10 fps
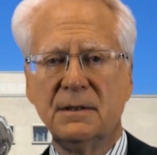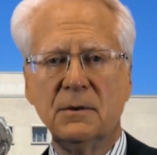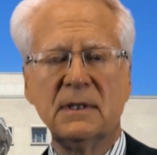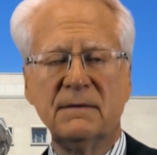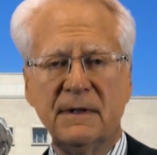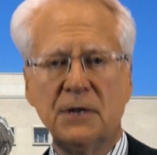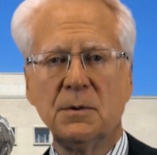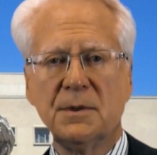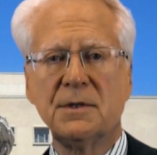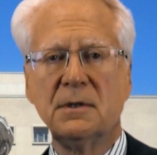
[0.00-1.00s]
two
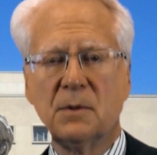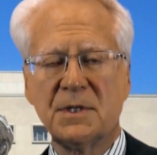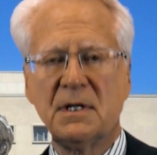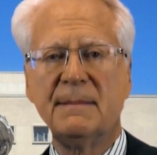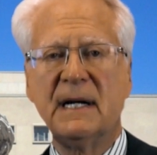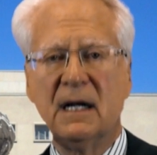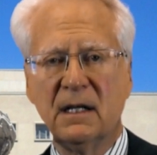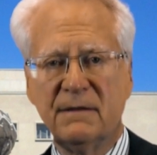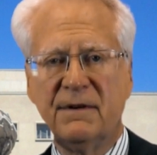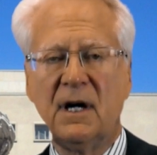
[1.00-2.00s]
individuals who were
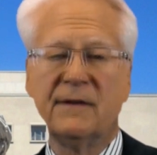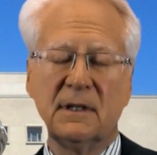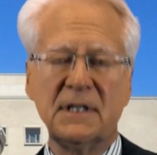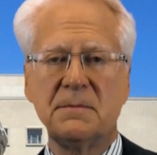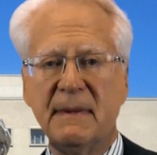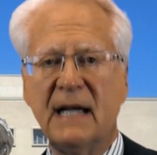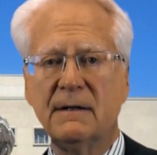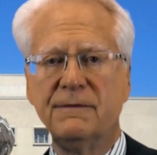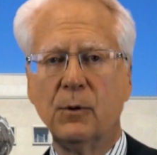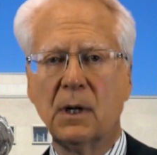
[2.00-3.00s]
somehow involved, at least
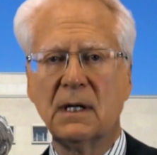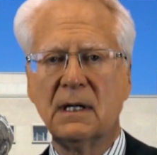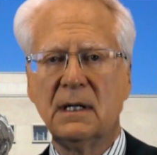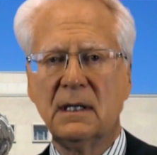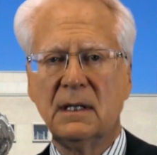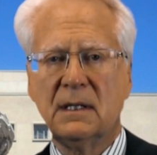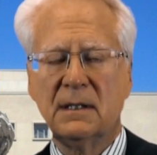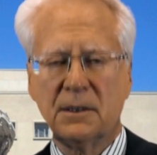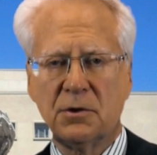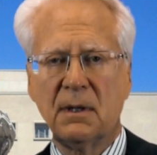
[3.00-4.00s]
Manafort,
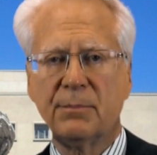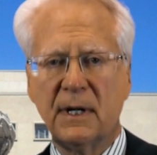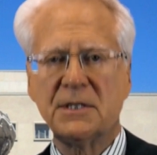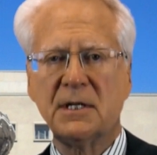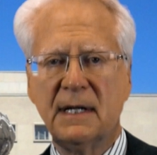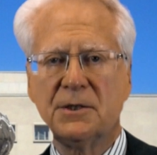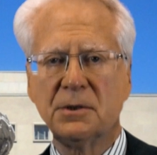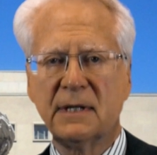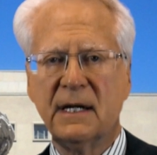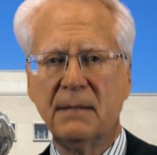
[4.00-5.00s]
in the Trump
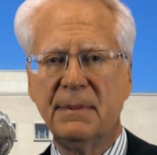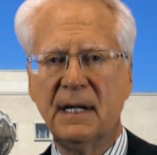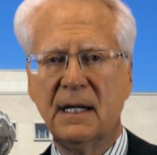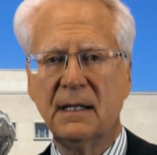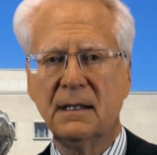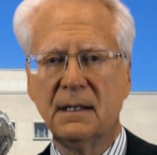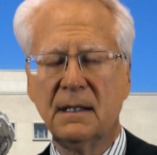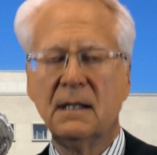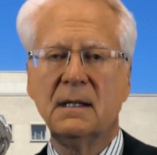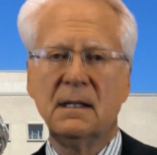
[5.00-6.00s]
presidential campaign.
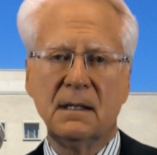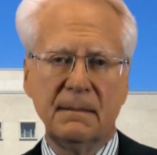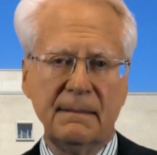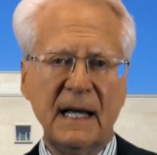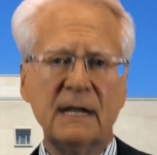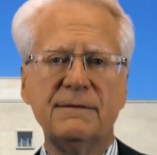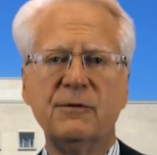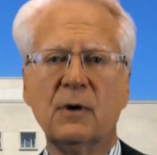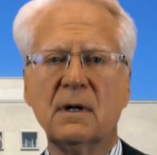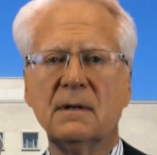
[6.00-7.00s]

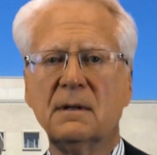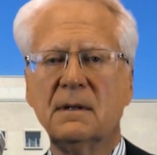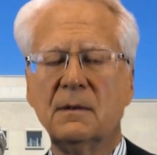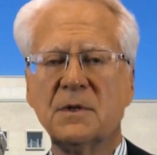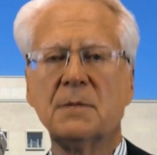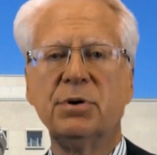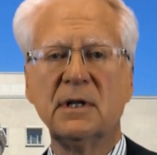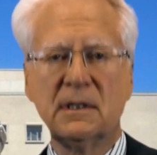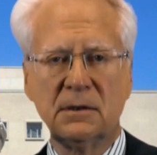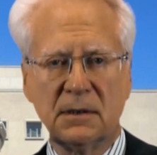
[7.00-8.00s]
Manafort was a
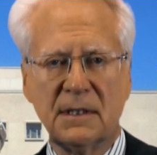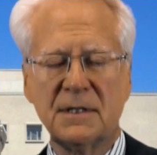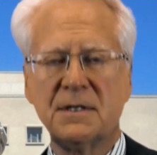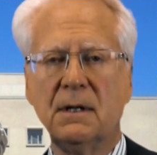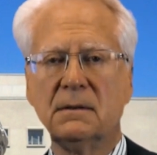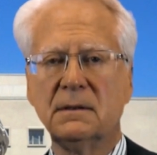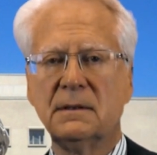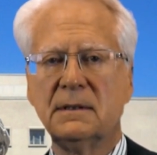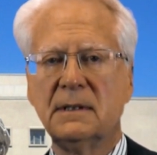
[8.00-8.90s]
political consultant.